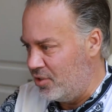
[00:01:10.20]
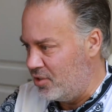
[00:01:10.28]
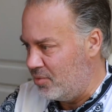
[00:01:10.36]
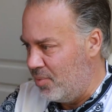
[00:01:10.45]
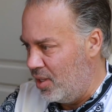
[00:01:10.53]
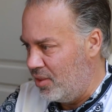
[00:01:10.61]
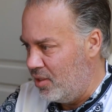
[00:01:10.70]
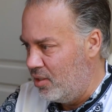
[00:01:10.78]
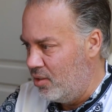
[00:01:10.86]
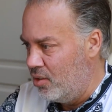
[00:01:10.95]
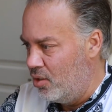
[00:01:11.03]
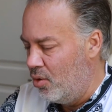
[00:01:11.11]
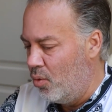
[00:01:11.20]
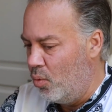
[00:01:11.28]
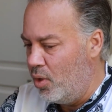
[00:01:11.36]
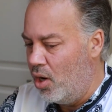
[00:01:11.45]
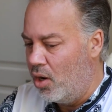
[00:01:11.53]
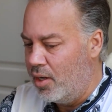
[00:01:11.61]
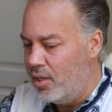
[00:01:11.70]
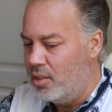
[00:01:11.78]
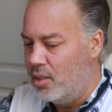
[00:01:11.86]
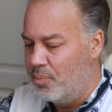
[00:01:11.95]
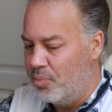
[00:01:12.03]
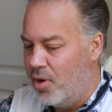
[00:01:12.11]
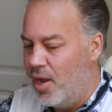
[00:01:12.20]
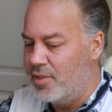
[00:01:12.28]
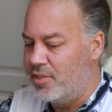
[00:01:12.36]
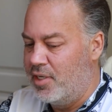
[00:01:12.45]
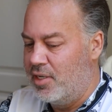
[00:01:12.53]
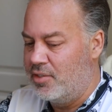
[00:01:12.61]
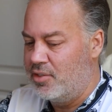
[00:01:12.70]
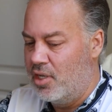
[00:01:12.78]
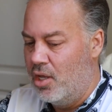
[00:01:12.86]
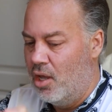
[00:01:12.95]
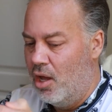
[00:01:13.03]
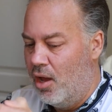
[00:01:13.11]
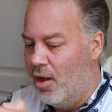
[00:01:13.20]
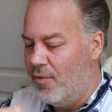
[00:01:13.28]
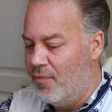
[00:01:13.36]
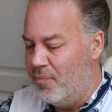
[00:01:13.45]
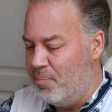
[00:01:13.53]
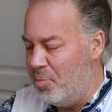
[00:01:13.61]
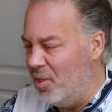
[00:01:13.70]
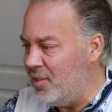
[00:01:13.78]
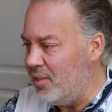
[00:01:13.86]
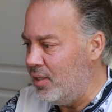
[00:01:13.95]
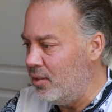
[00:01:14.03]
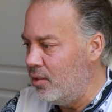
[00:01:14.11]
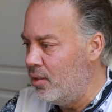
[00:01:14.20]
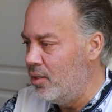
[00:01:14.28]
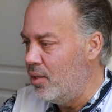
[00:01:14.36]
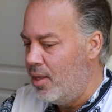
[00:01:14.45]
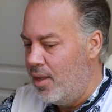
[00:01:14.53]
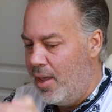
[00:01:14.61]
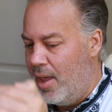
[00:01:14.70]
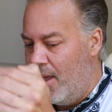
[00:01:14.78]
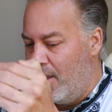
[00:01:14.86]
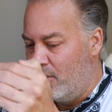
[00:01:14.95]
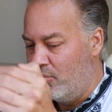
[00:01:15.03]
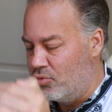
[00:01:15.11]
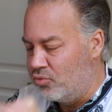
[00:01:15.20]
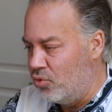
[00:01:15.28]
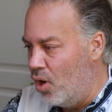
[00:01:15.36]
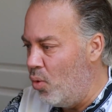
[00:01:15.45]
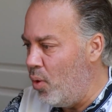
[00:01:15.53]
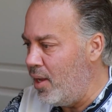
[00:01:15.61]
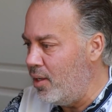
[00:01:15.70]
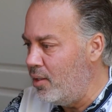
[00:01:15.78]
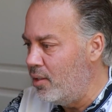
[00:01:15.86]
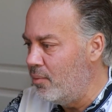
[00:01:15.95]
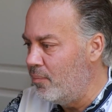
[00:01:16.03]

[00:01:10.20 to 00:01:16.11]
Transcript: this month. We are in the process of building and growing.